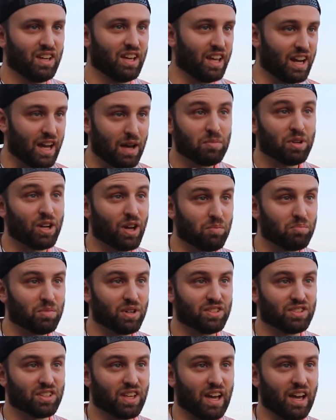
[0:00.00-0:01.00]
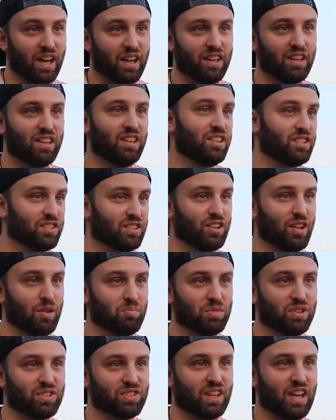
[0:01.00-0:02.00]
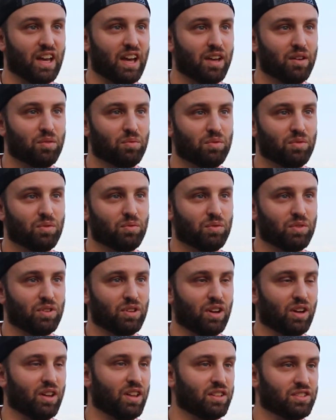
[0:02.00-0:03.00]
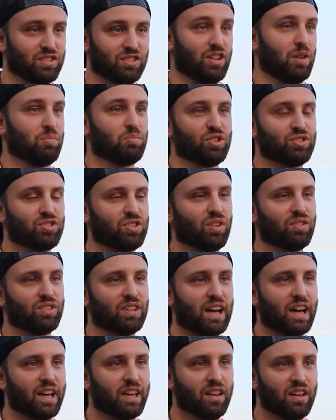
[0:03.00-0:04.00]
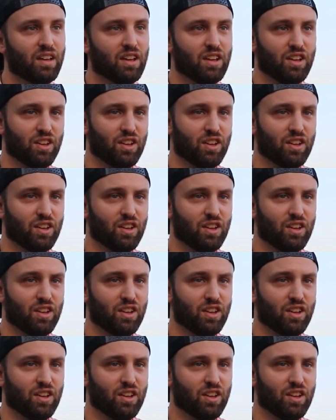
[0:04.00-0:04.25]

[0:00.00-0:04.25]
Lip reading: And I'm a numbers guy, he's a numbers guy, that's numbers don't lie.